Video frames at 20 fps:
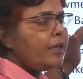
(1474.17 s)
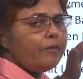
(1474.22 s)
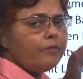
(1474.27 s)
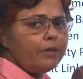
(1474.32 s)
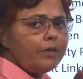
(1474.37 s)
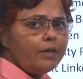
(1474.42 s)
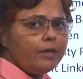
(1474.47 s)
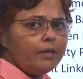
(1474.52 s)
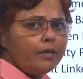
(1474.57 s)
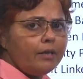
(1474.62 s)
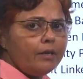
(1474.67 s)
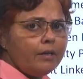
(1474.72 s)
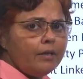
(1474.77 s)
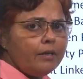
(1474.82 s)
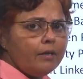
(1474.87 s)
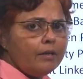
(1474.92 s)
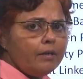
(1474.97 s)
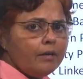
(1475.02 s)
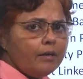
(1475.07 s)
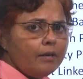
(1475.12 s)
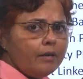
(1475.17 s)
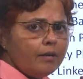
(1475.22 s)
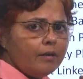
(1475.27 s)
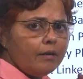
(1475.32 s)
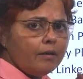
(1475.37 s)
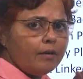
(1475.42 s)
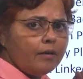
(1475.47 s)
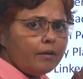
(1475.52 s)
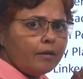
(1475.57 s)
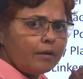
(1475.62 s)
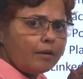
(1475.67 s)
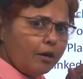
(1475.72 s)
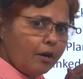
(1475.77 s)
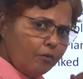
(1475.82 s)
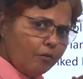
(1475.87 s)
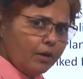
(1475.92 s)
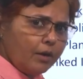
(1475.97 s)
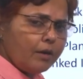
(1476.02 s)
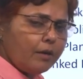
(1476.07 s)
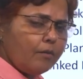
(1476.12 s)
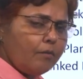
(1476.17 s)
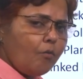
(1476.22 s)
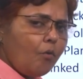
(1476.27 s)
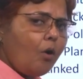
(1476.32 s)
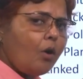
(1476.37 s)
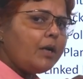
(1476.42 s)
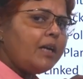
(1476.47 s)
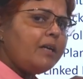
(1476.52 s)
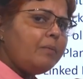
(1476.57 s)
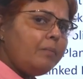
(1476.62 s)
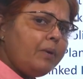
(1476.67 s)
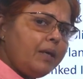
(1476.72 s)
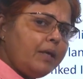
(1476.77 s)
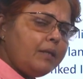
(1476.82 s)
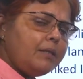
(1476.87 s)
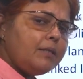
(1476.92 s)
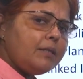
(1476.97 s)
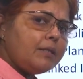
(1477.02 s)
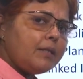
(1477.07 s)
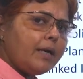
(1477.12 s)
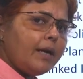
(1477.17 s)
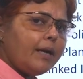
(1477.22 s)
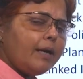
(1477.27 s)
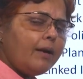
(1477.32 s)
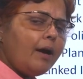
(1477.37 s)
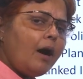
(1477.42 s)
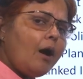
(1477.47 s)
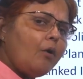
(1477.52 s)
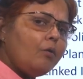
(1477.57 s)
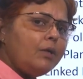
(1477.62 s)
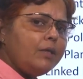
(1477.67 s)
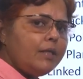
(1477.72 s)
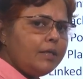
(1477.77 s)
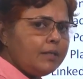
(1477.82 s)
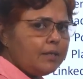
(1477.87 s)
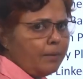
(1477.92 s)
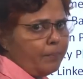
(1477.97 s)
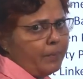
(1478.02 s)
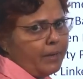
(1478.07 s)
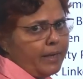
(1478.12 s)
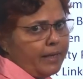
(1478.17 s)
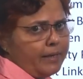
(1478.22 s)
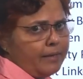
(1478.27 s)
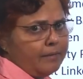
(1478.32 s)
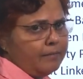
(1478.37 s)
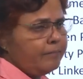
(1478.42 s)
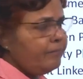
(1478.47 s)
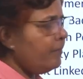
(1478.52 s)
every cover, what it means and how it is applied,